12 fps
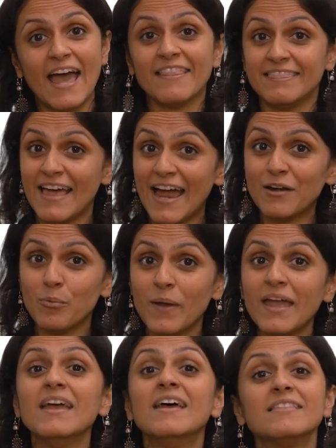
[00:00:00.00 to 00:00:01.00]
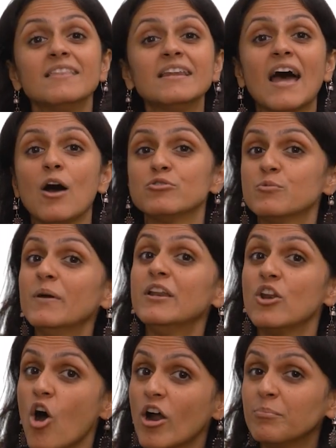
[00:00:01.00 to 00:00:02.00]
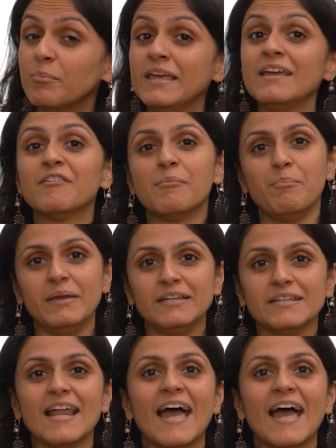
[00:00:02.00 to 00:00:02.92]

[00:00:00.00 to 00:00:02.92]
And that way, the nouns were not being repeated